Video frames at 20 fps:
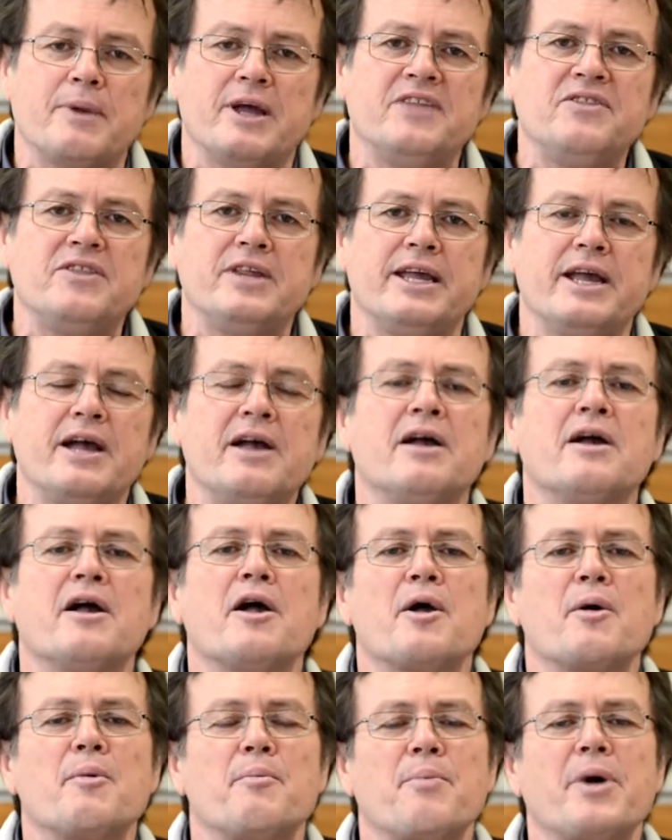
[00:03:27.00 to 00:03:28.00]
in there,
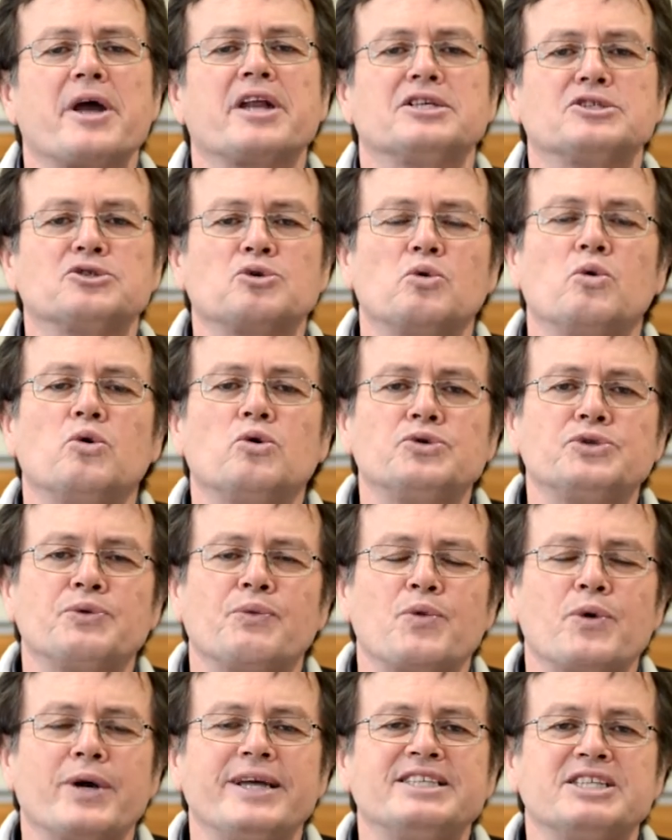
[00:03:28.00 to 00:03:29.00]
but it's
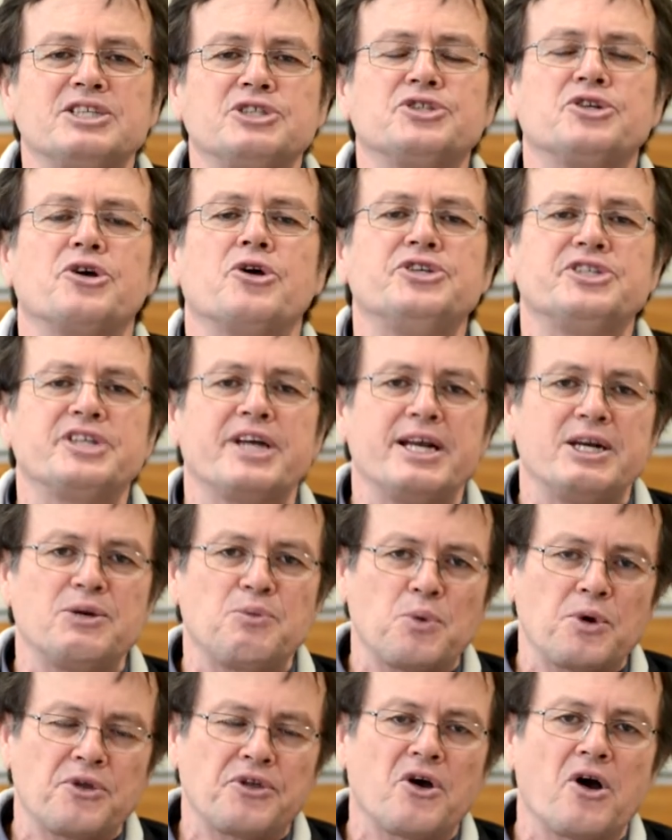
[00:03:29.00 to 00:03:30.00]
always
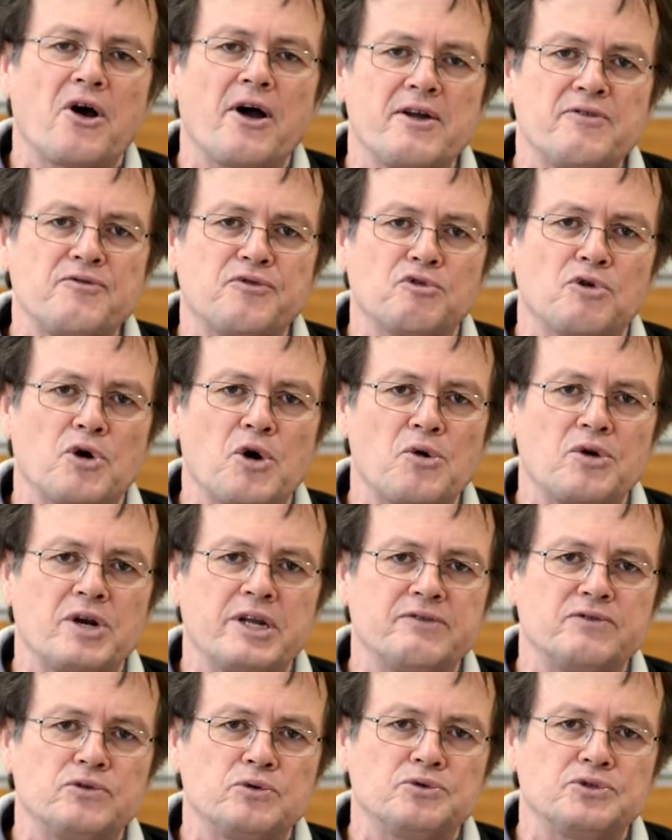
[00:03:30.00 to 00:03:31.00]
associated with high varroa
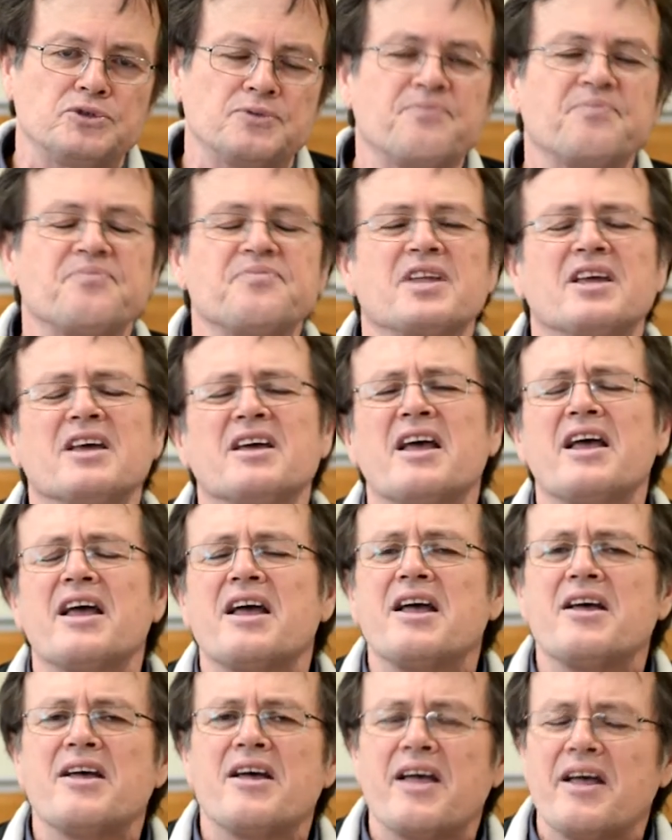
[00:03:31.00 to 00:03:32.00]
levels.
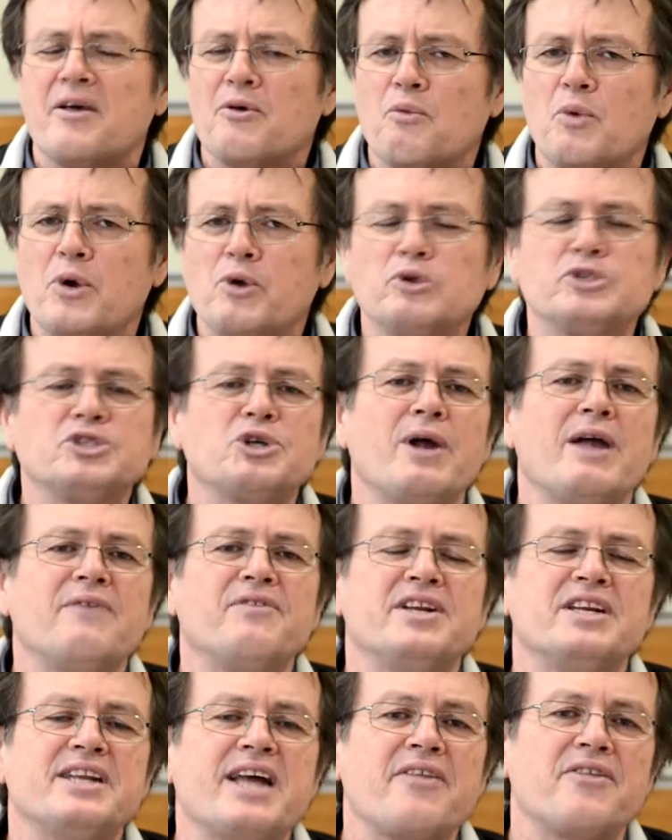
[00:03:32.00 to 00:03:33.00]
We also have
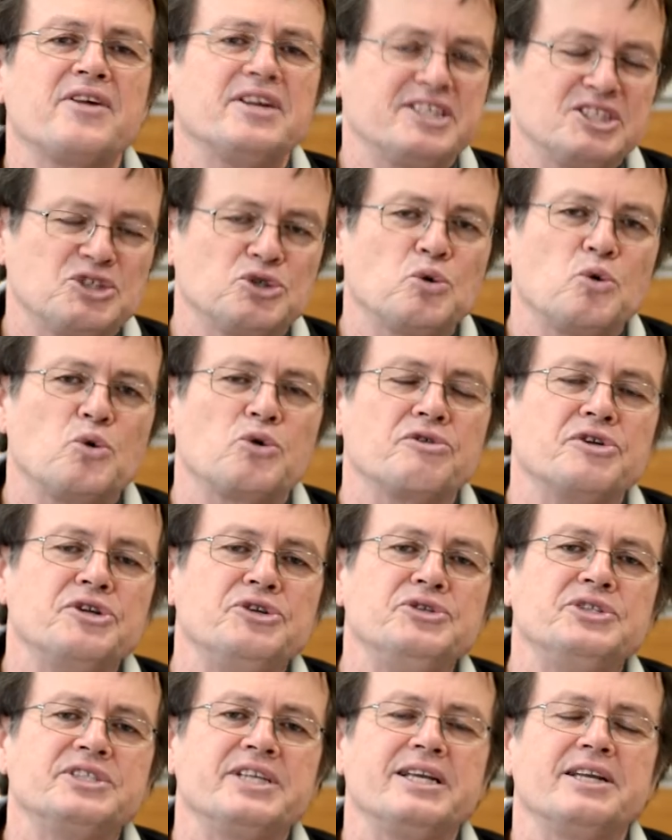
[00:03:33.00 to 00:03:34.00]
another disorder in
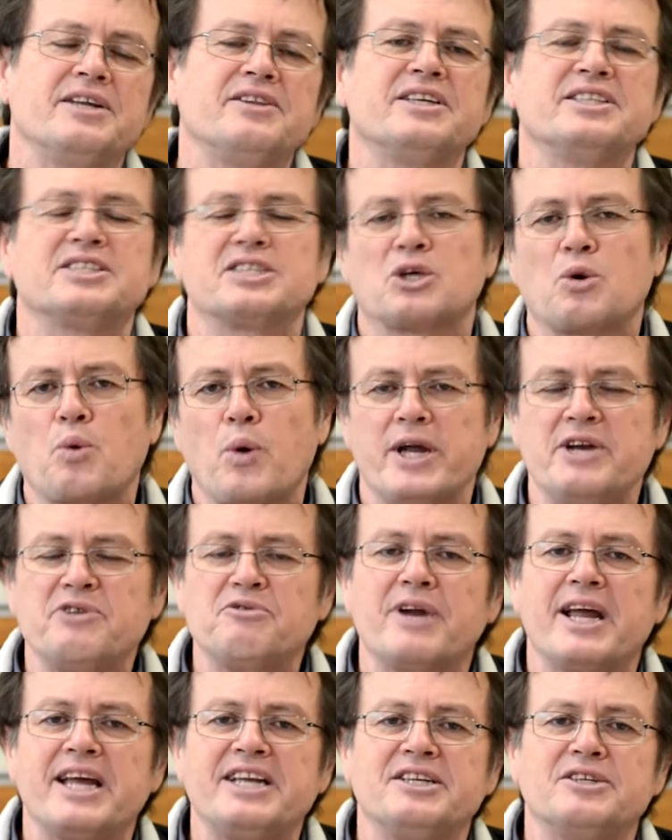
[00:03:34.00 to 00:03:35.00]
New Zealand that's a
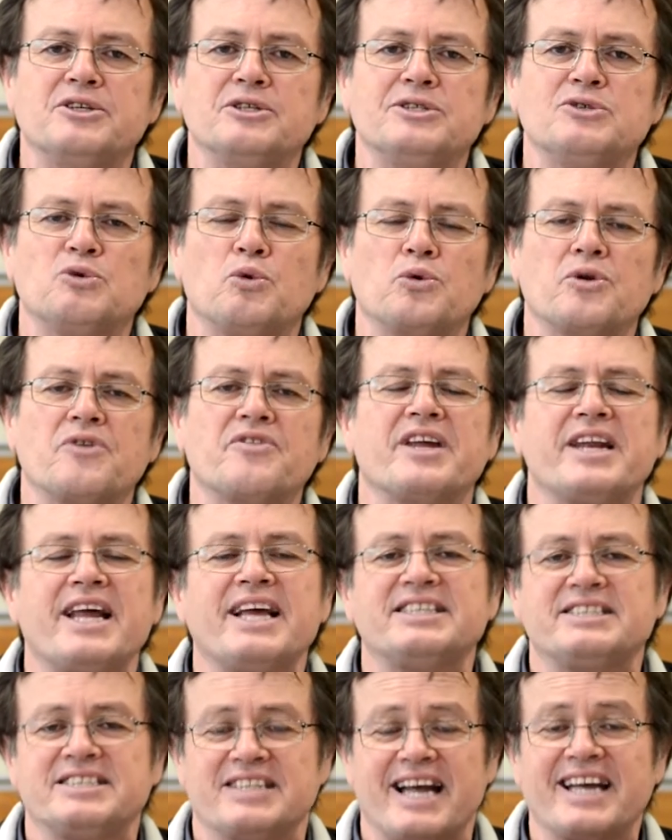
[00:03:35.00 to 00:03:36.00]
queen-related disorder that
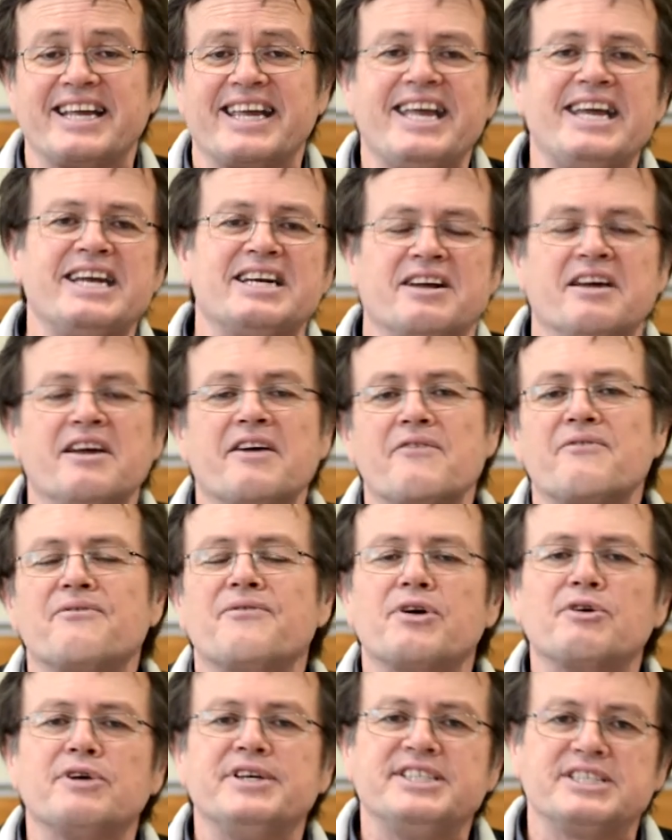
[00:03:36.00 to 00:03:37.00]
has, again,
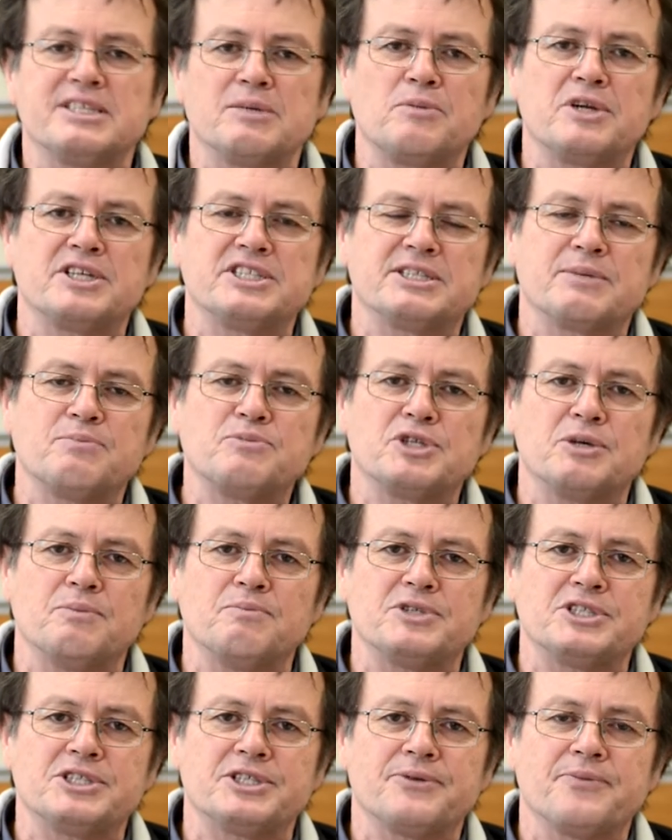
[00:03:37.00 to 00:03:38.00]
very similar
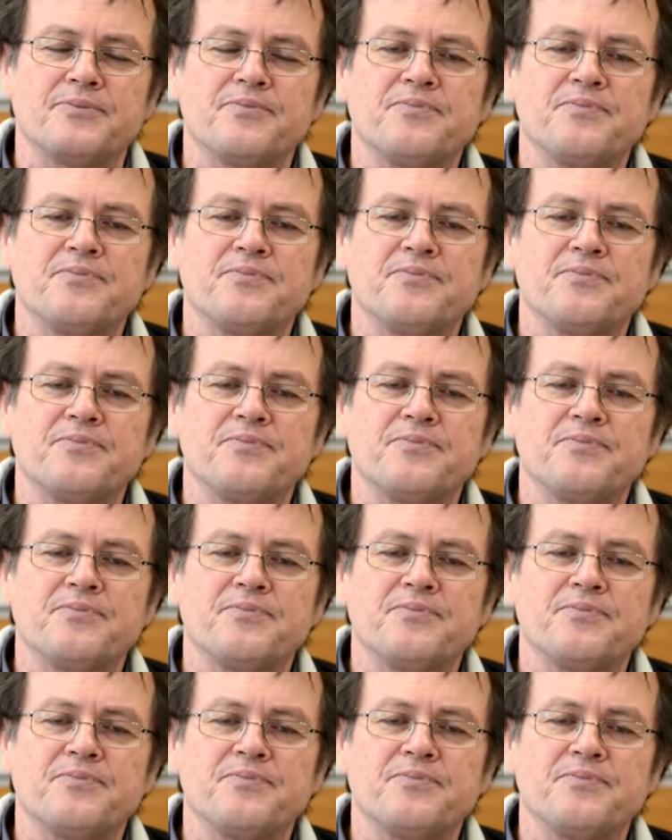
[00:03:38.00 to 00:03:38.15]
symptoms.